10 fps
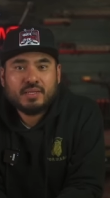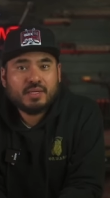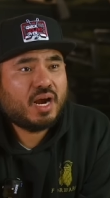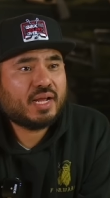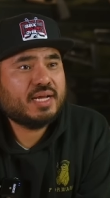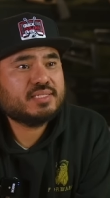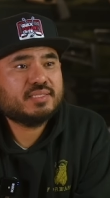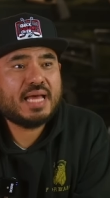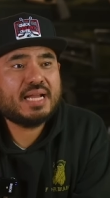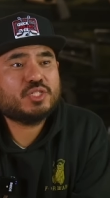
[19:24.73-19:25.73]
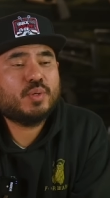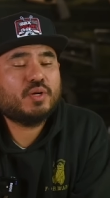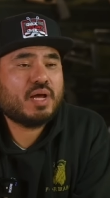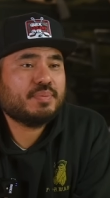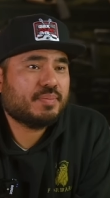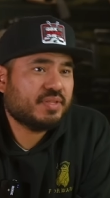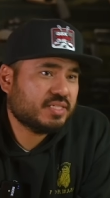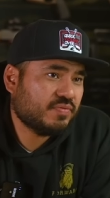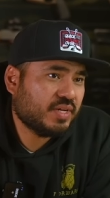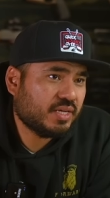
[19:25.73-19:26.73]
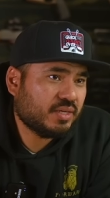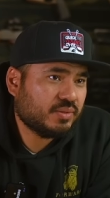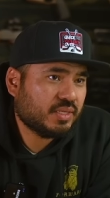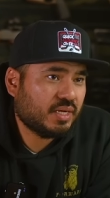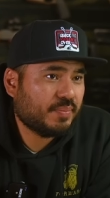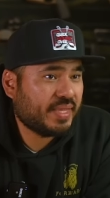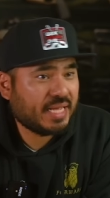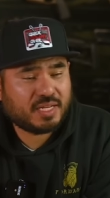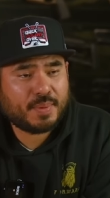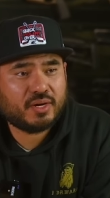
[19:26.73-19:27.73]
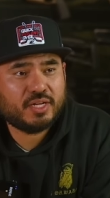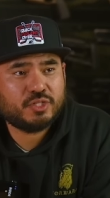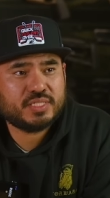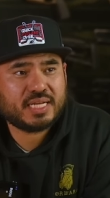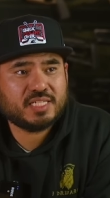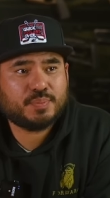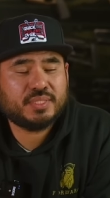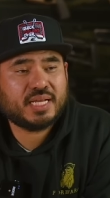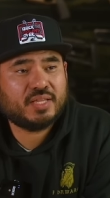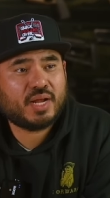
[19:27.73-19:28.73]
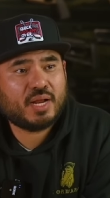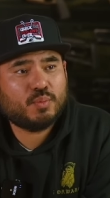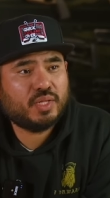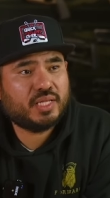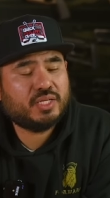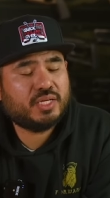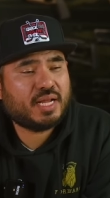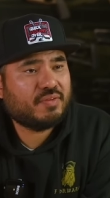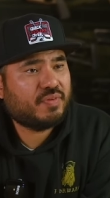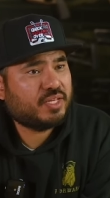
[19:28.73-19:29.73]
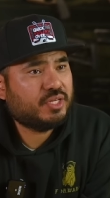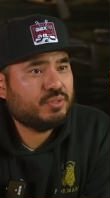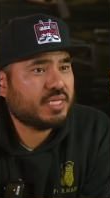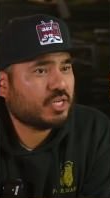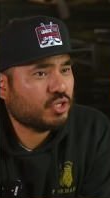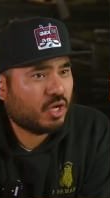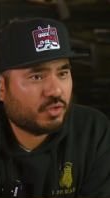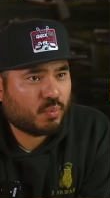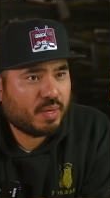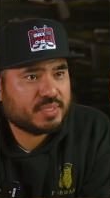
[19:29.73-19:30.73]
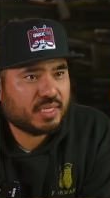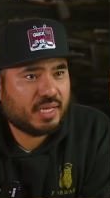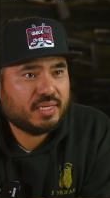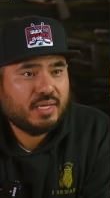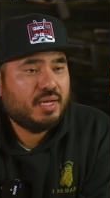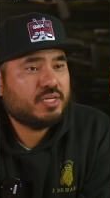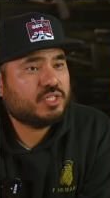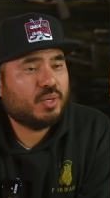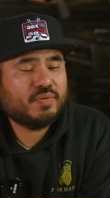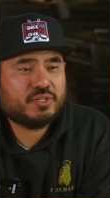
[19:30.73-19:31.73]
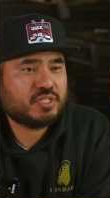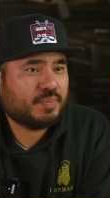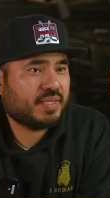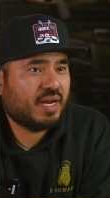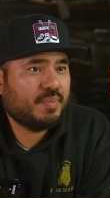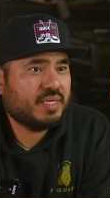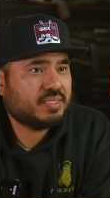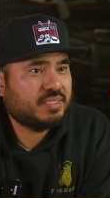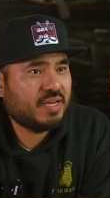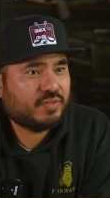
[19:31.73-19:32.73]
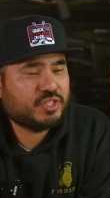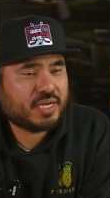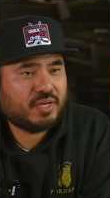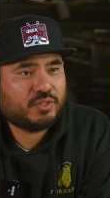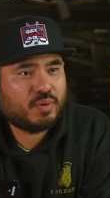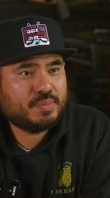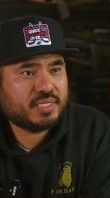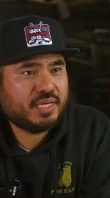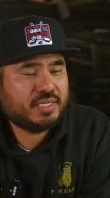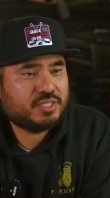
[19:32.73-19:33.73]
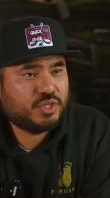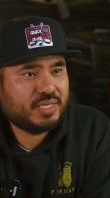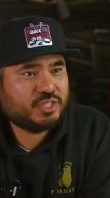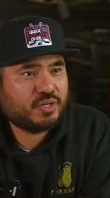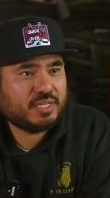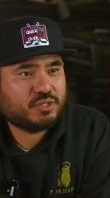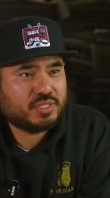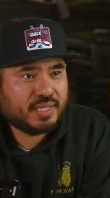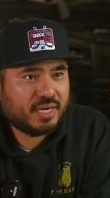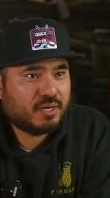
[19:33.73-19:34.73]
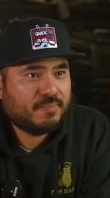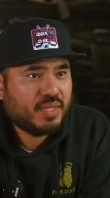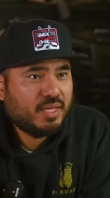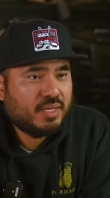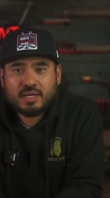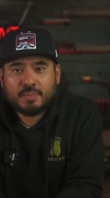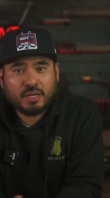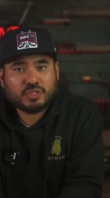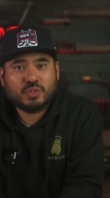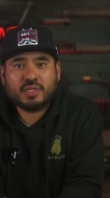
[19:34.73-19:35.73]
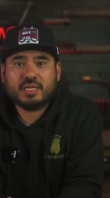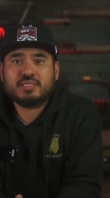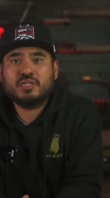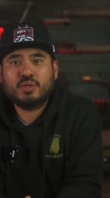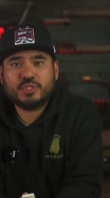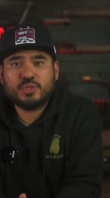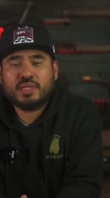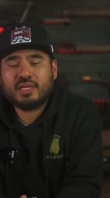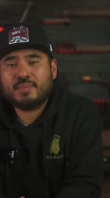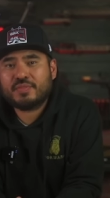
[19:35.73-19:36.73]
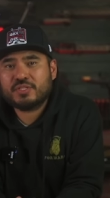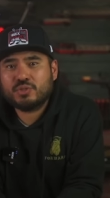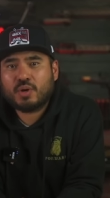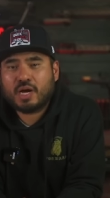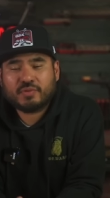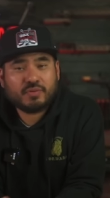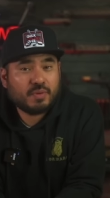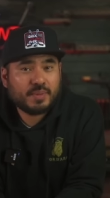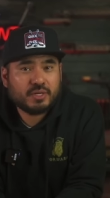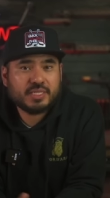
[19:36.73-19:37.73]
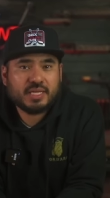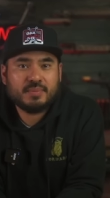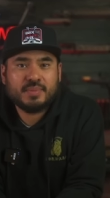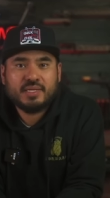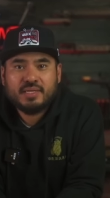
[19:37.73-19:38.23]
All right, guys, that is going to wrap up this video. Um, the Antimatter Industries guys put together a really good F A Q section on their website. So if there's something that I missed, definitely check out their website so you can get your answers there. Um, also, let us know what you think about this new offering from their team.